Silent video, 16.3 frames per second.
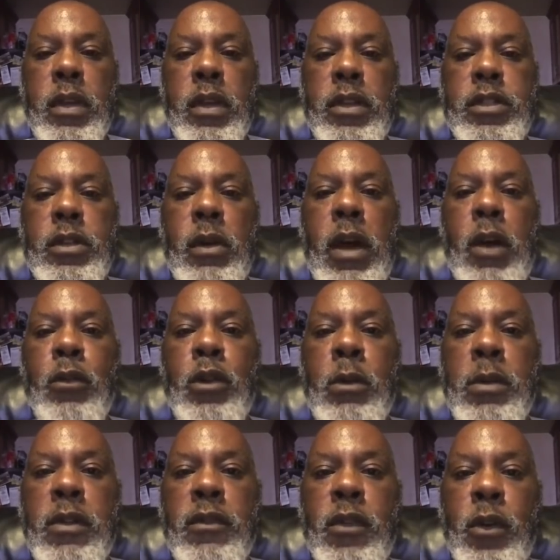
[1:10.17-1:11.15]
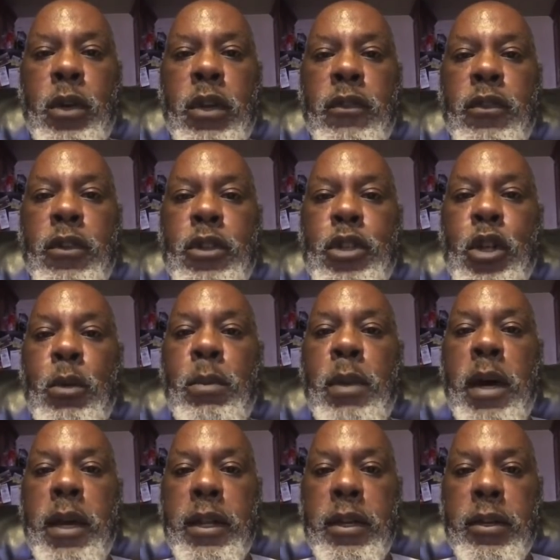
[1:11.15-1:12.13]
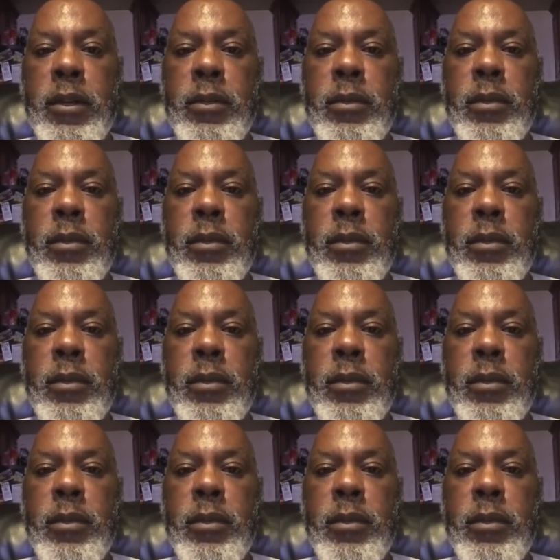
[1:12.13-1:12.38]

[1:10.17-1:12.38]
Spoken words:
So I will be voting for Joe Biden.